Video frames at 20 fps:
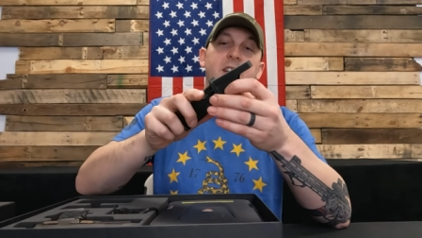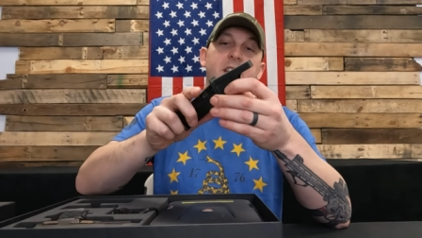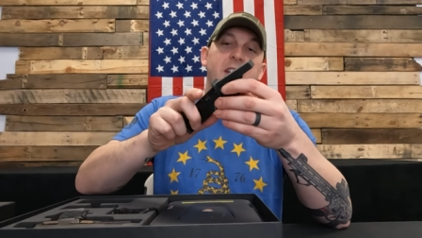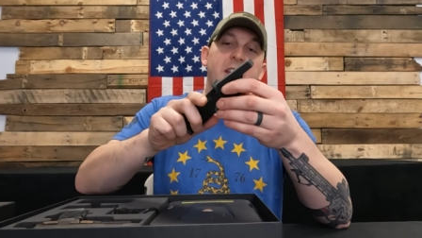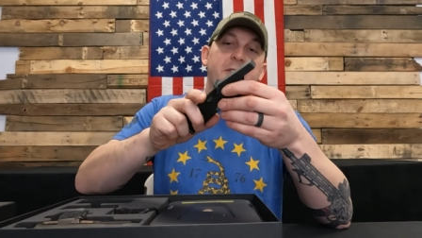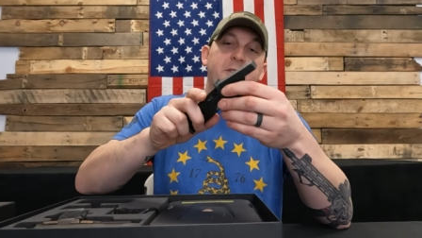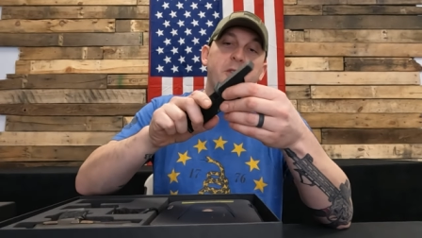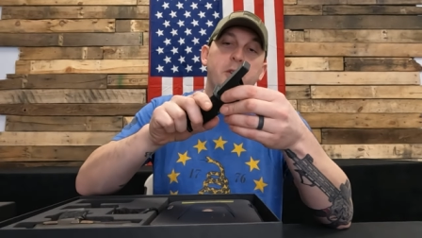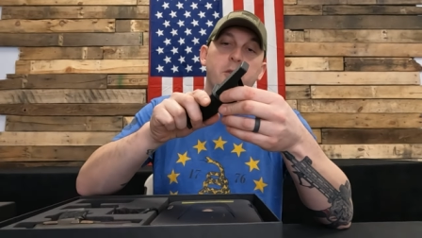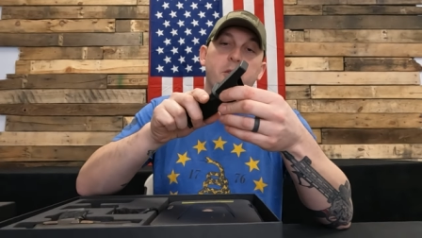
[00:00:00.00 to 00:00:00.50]

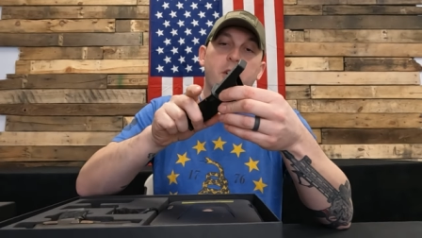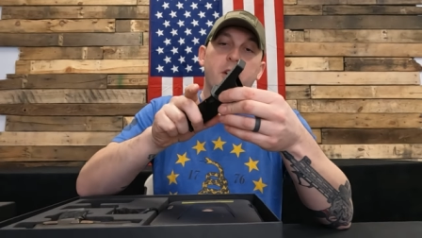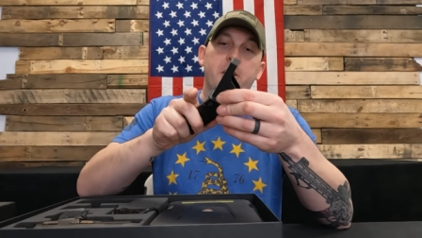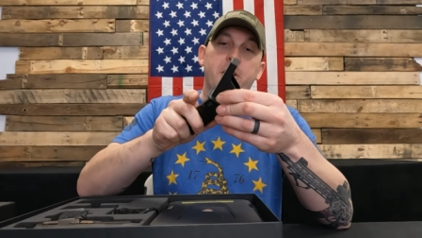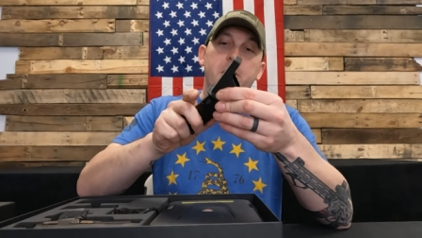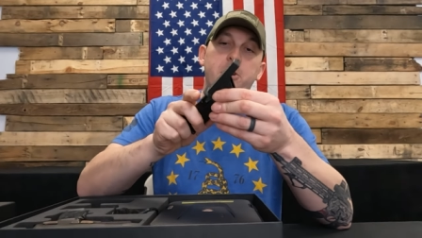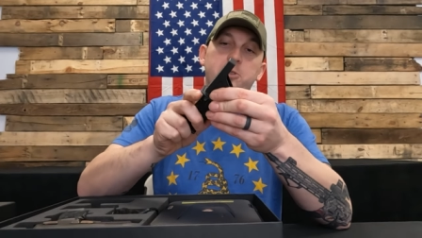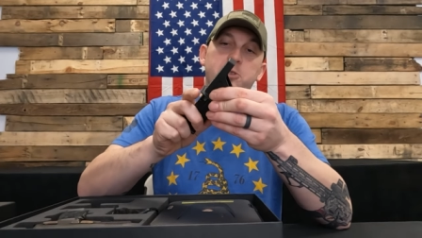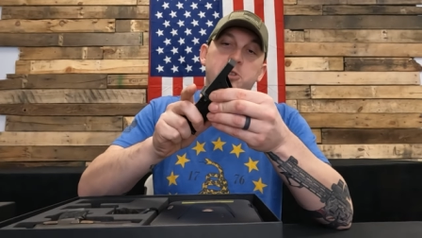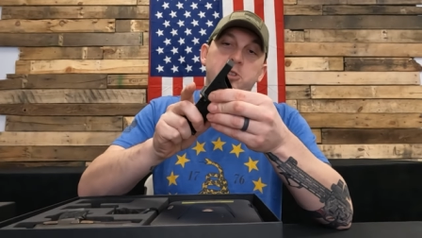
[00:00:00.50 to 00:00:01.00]
if you are
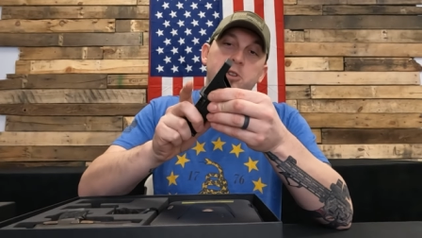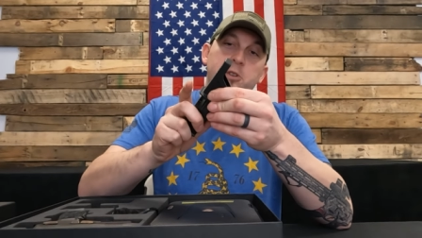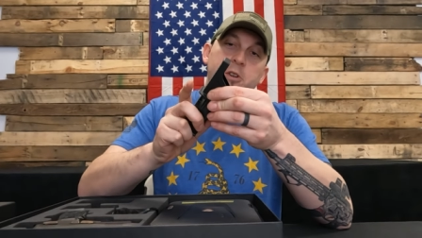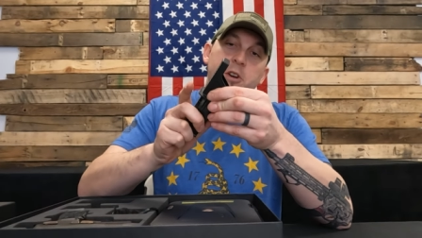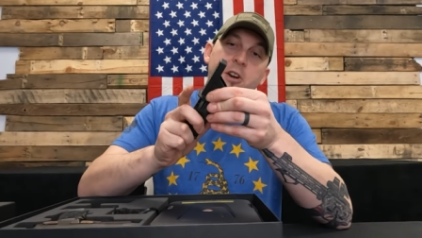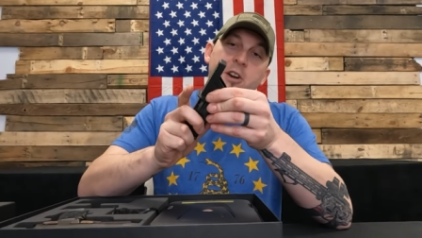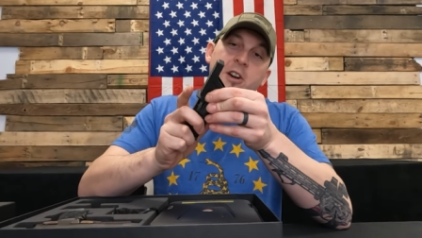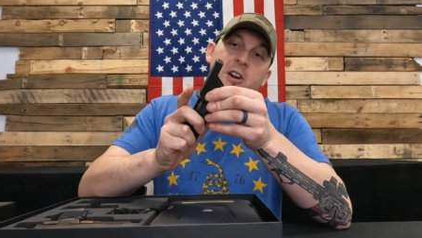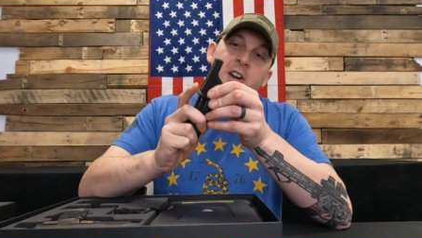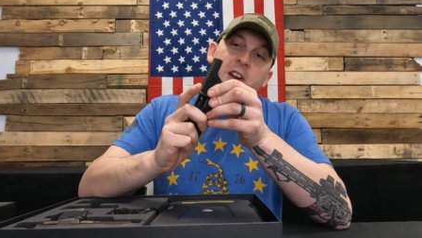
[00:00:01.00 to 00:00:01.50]
a new
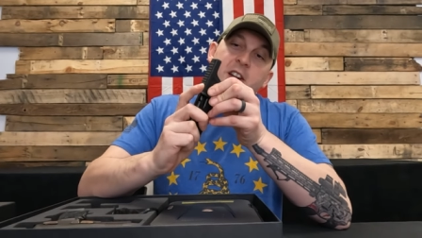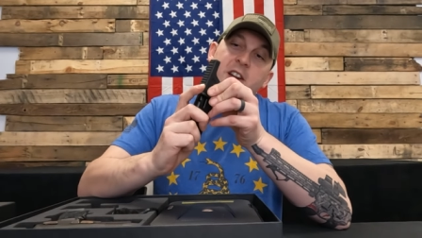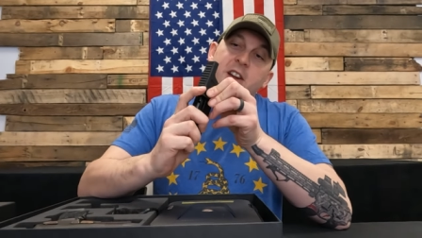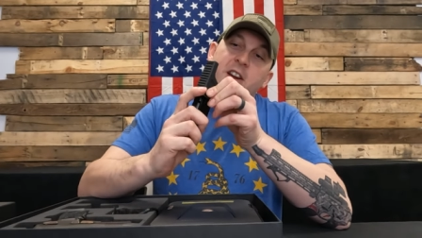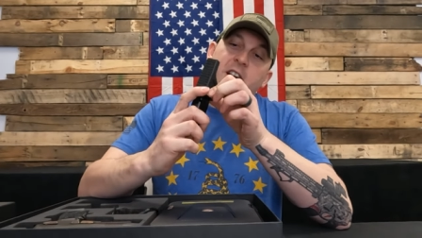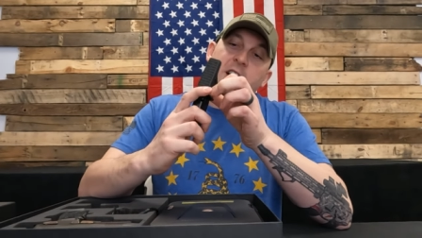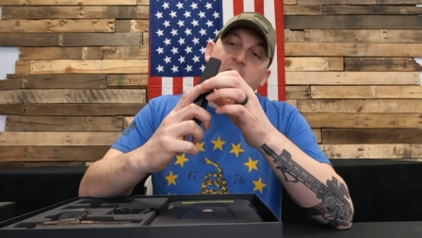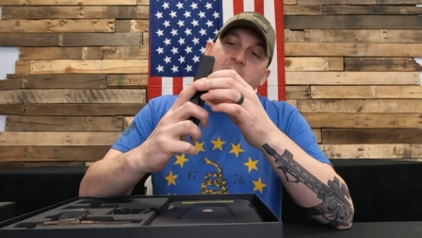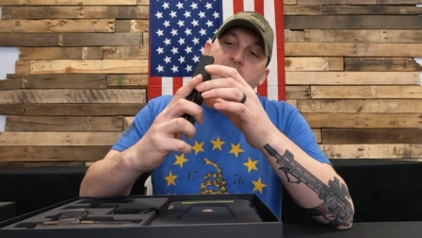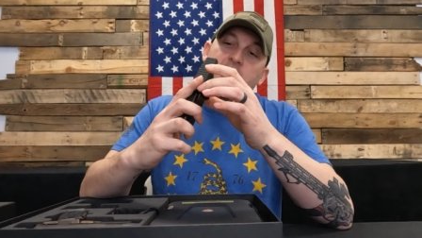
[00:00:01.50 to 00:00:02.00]
shooter,
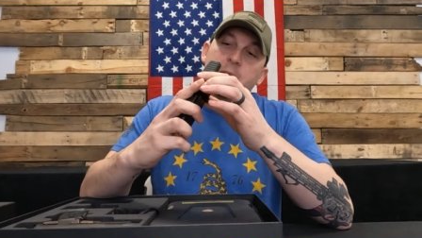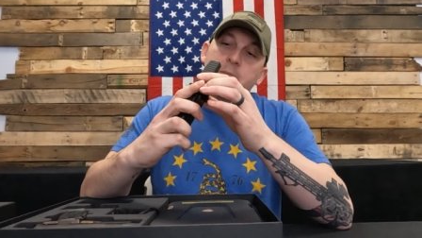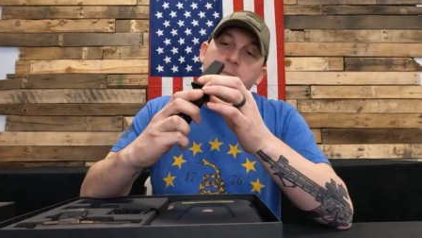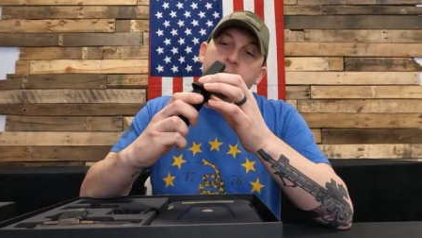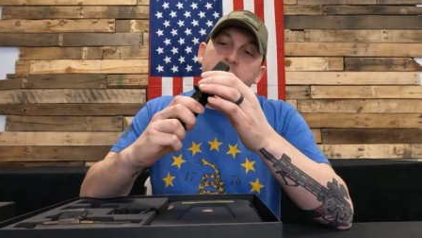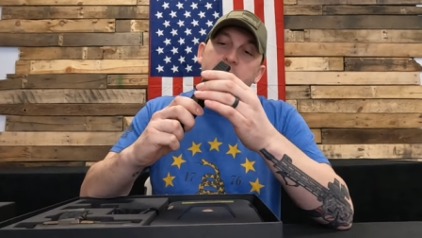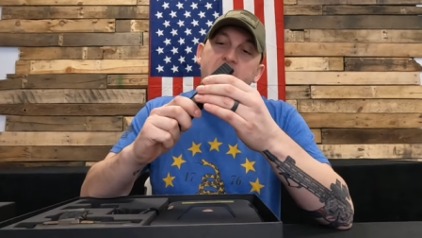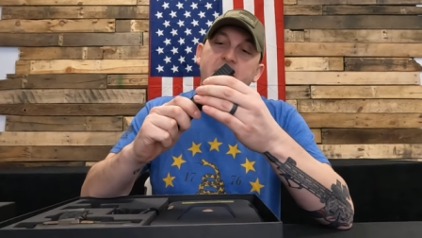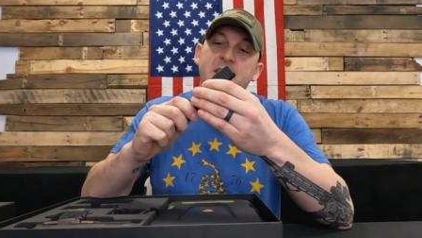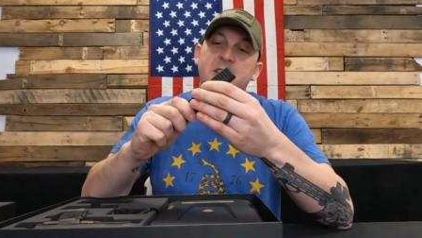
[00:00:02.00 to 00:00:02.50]

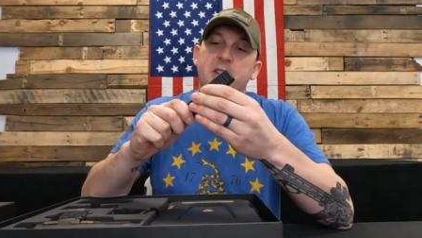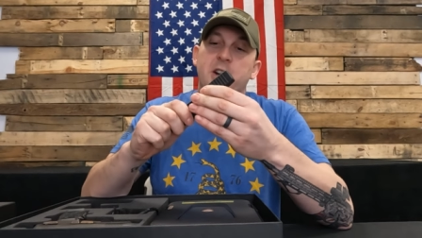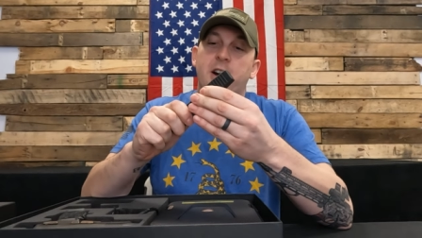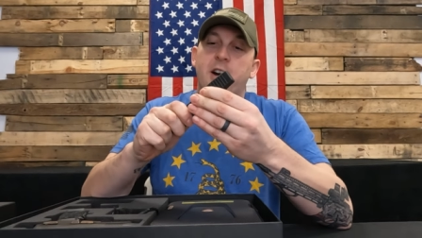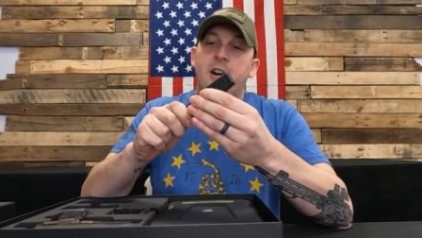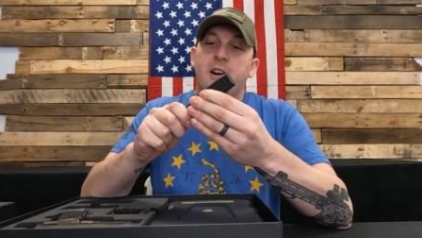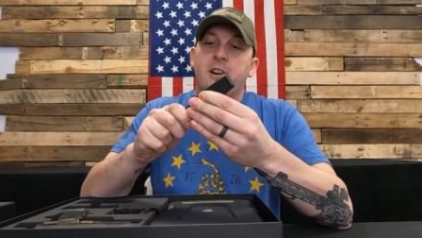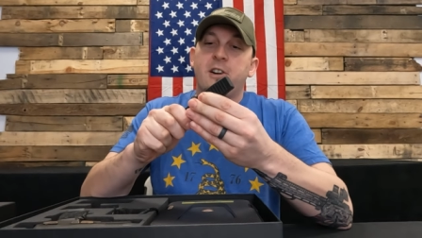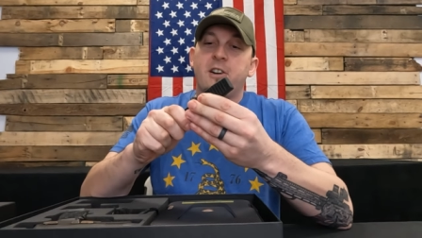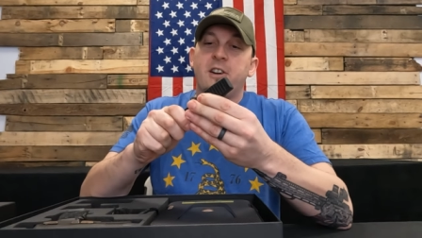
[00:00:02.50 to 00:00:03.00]
um, these
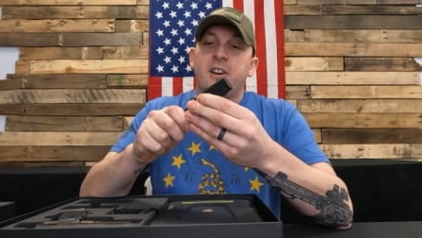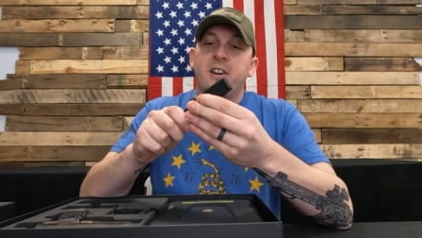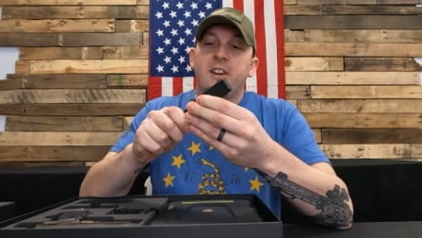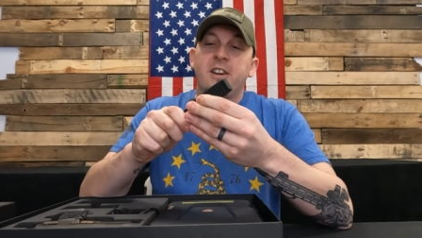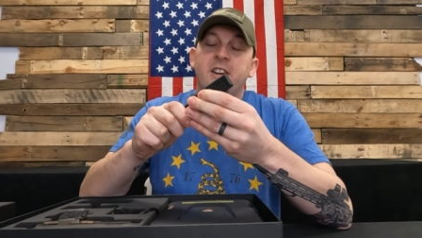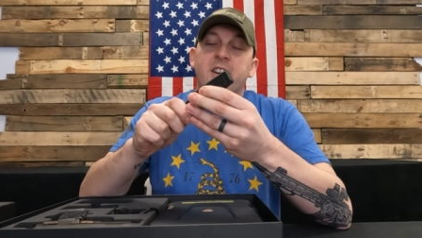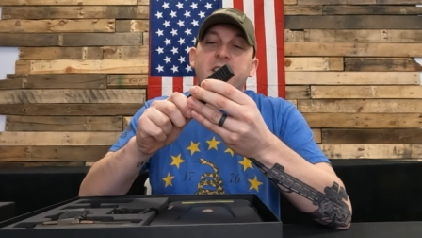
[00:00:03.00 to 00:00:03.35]
are